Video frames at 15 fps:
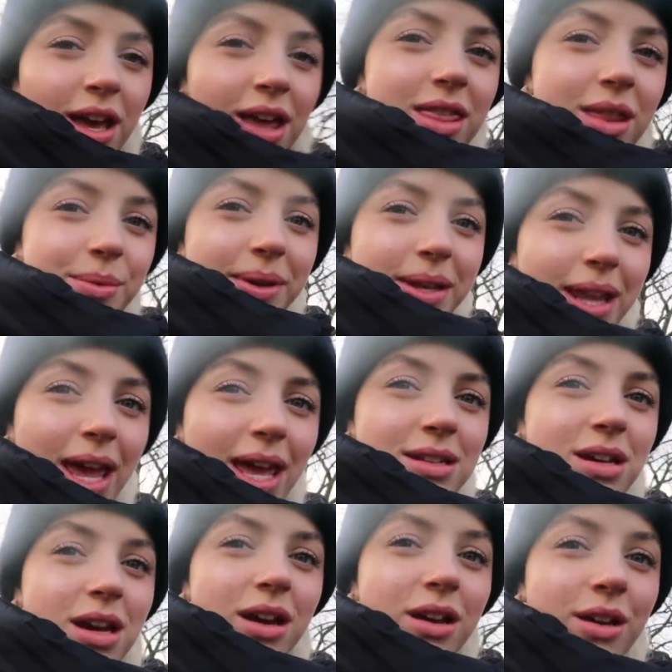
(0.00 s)
And then we're gonna head
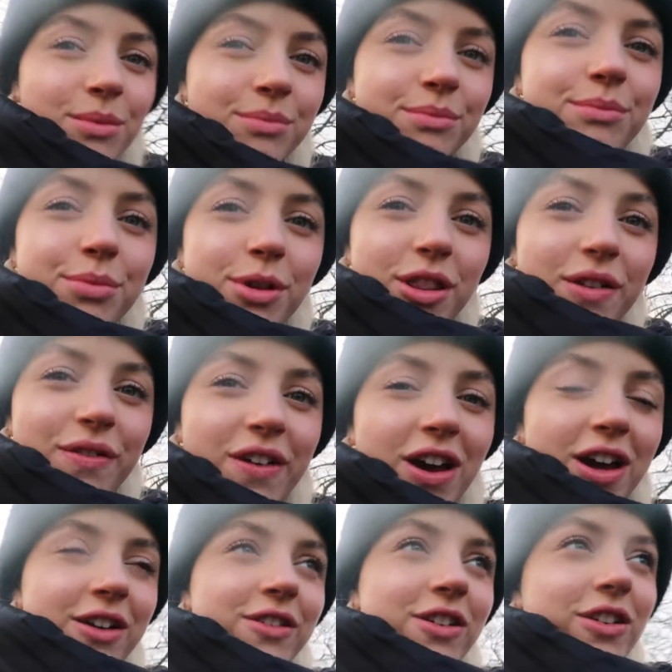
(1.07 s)
home, put the
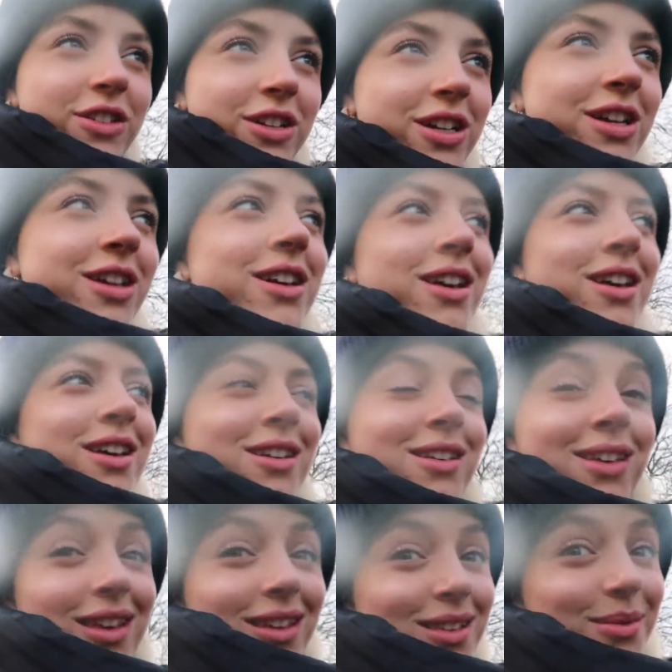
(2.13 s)
fire on,
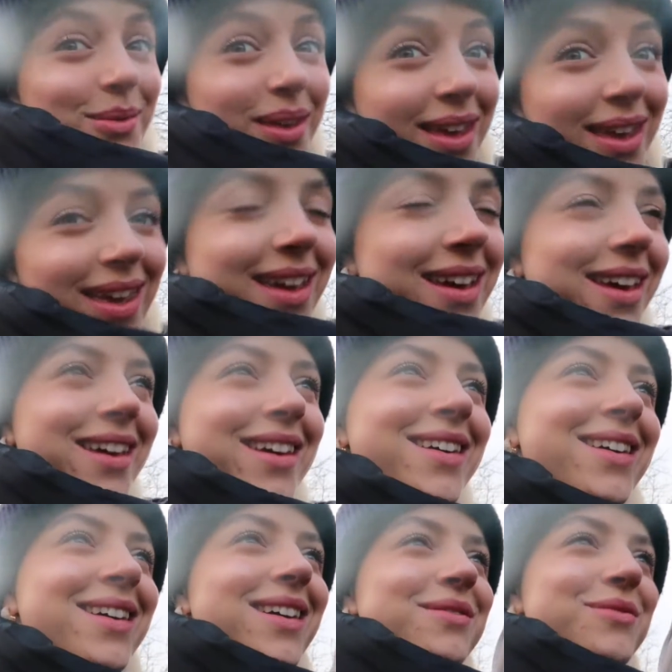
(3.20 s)
eat some cake,
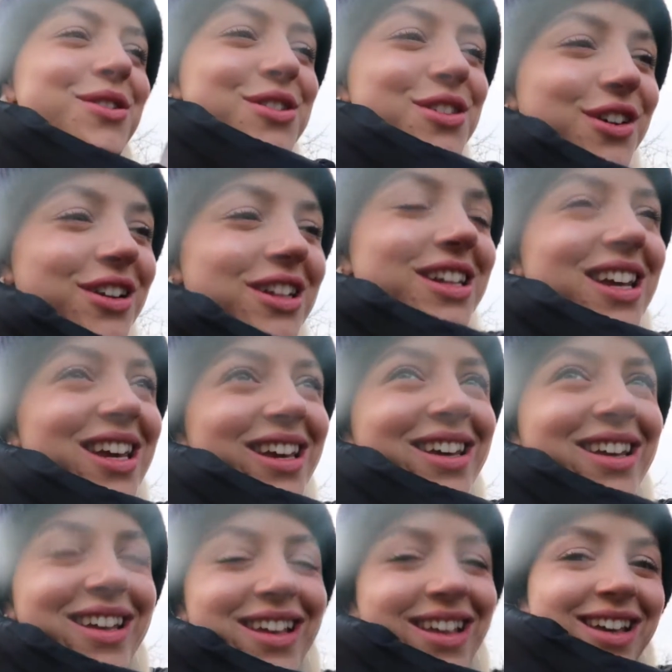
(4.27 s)
and watch the holiday.
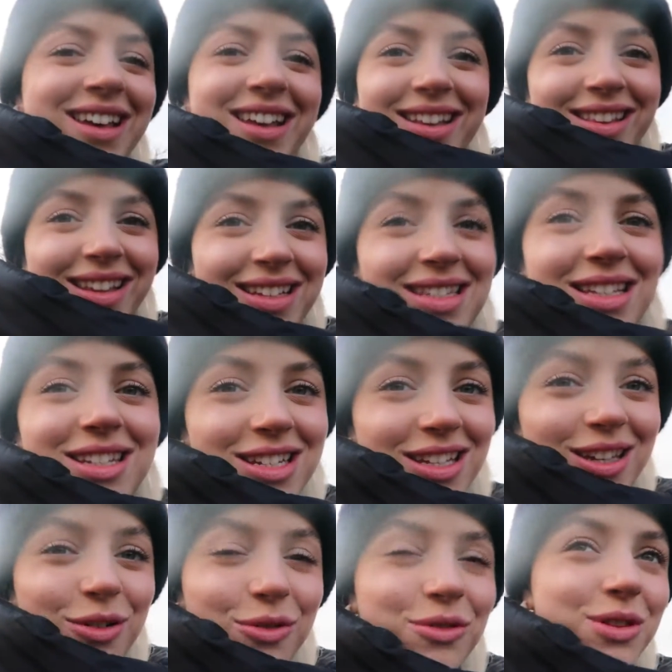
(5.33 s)
That's
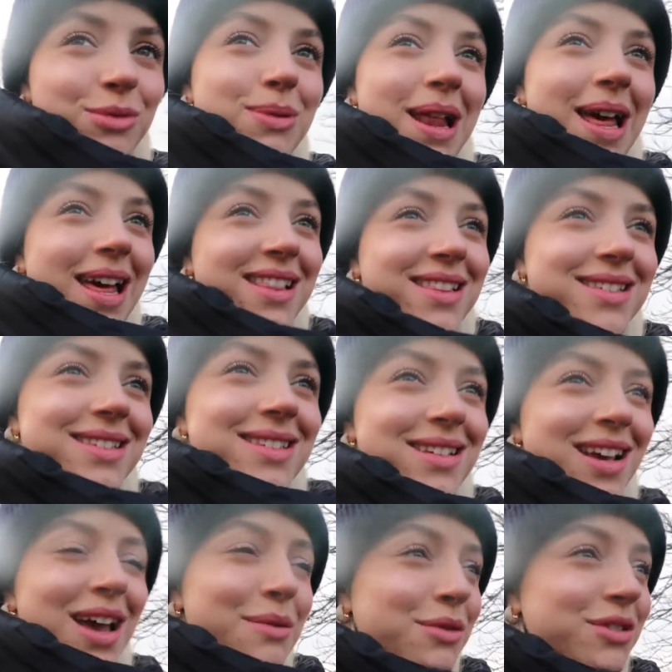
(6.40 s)
literally all the plans
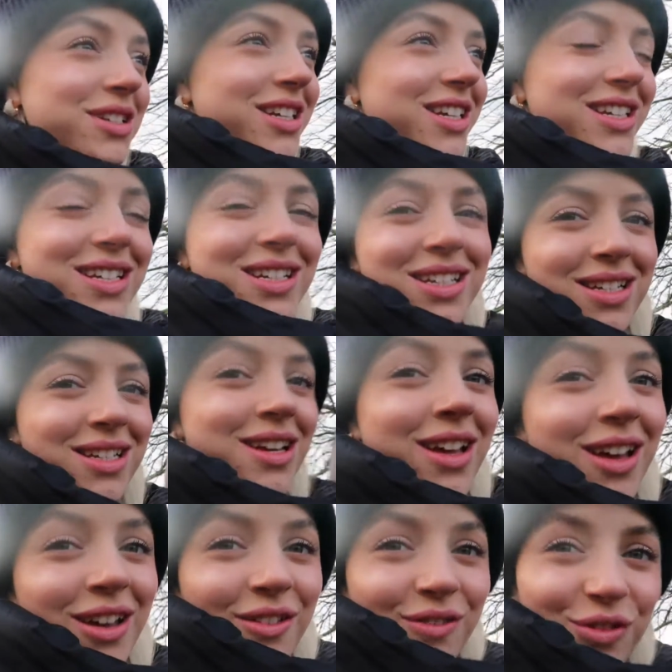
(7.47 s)
I wanted
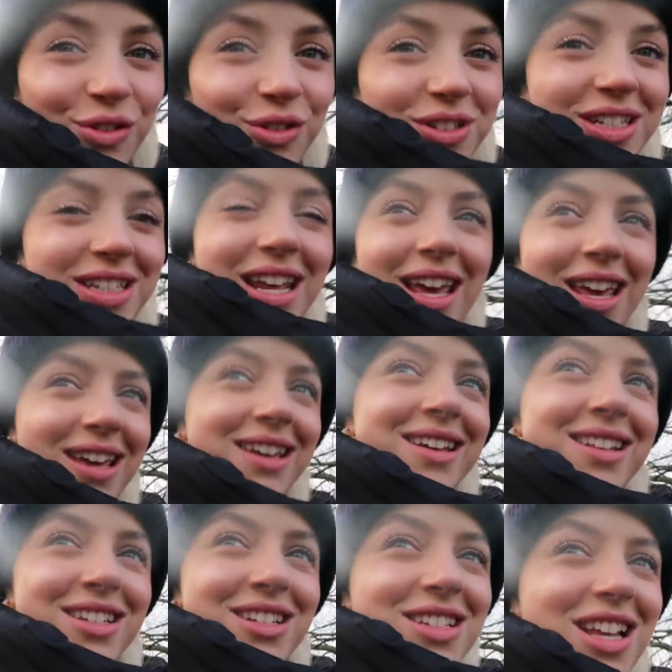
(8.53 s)
for today.
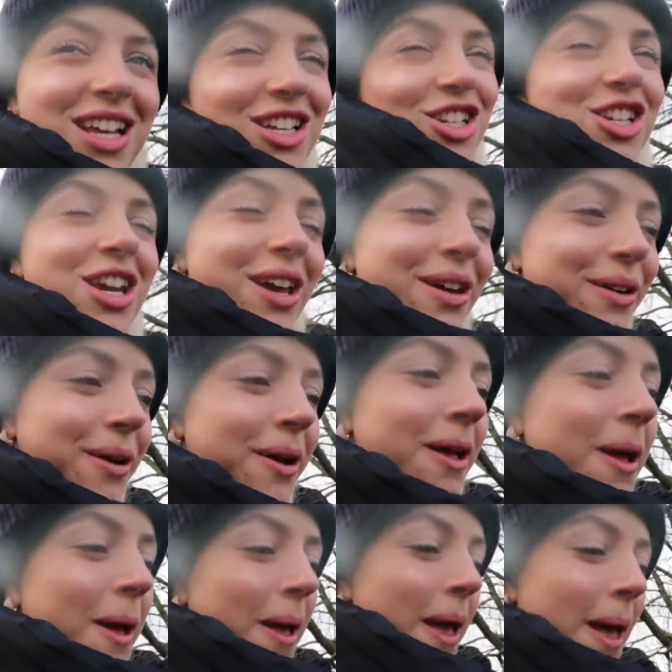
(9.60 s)
Just like chill.
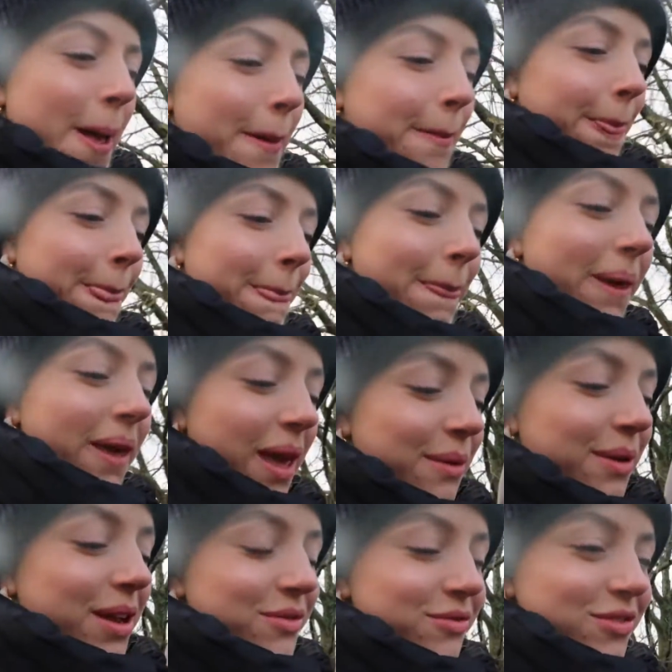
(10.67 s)
But yeah,
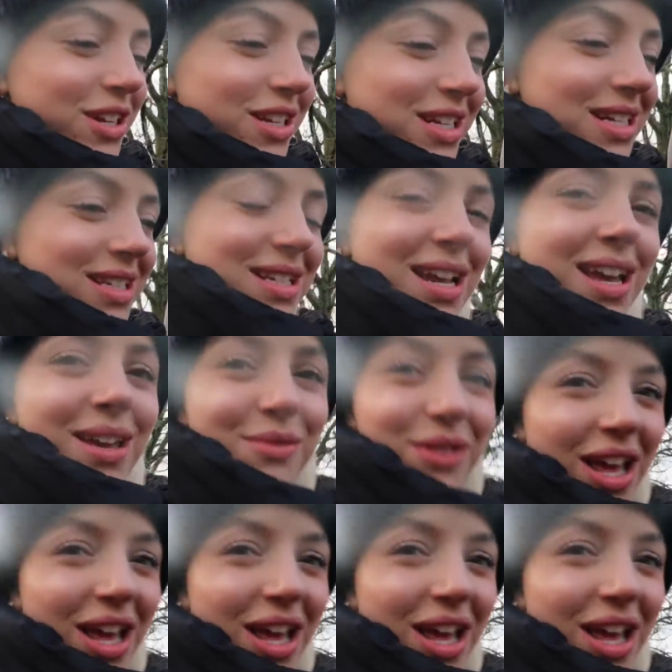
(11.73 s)
we had a really nice night.